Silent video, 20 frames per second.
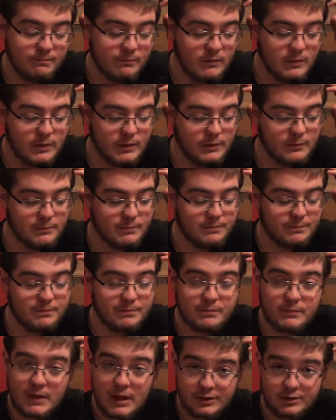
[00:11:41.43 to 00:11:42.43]
I mean,
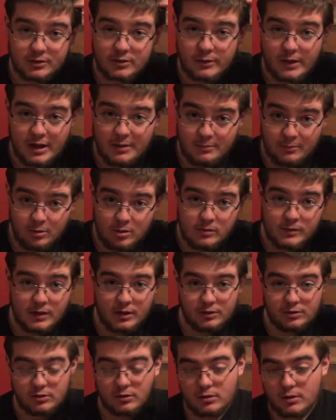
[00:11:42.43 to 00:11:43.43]
it's a great
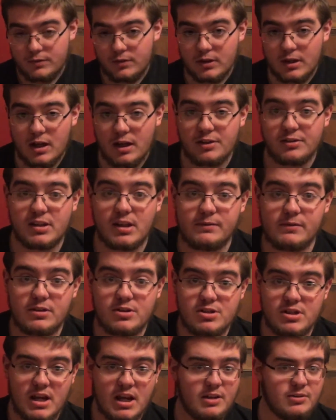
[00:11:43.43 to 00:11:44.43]
movie, so if you guys have the
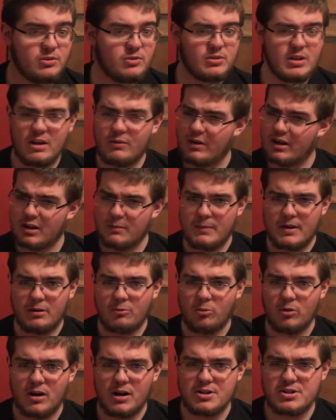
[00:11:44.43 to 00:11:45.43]
chance, I
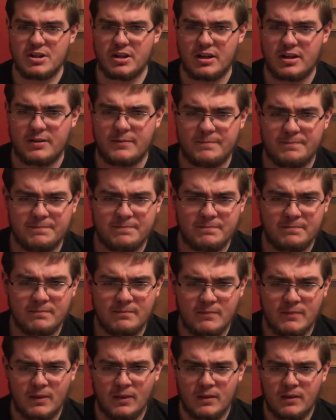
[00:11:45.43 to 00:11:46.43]
recommend watching it.
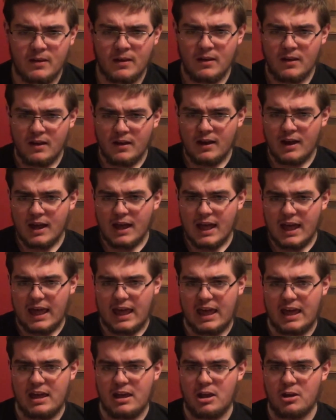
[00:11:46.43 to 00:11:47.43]

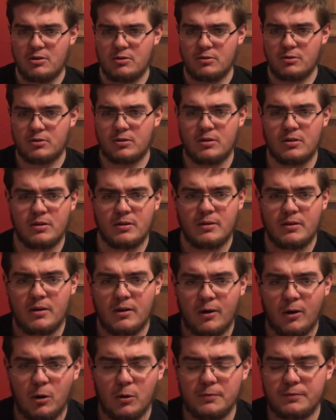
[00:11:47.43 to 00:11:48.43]
And
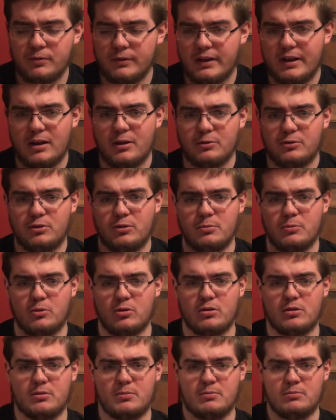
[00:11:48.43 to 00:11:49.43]
hopefully I'll do
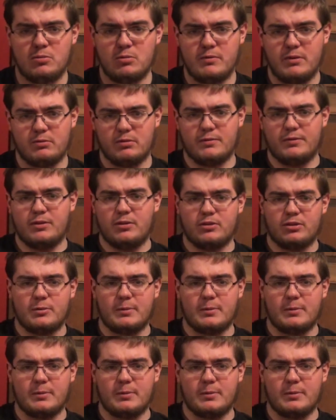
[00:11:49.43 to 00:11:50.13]
more movie reviews.